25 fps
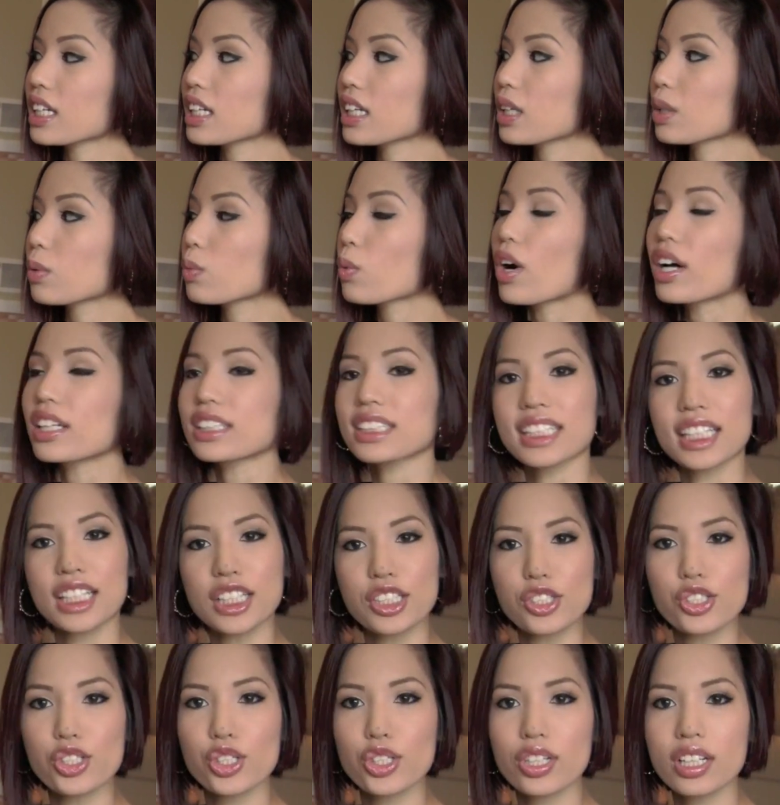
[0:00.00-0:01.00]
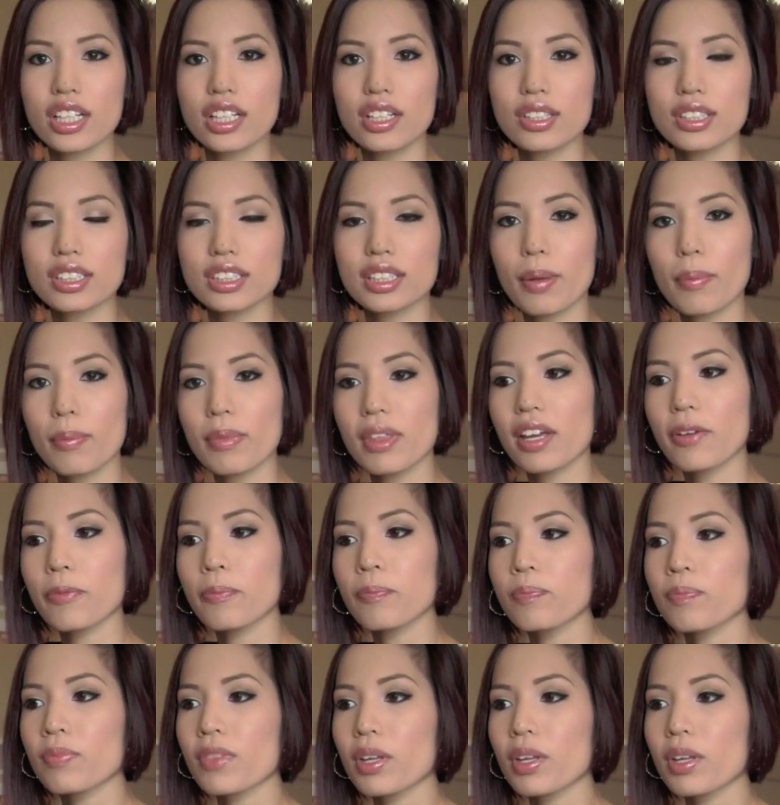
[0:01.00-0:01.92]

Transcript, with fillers: he wants like a treat or something.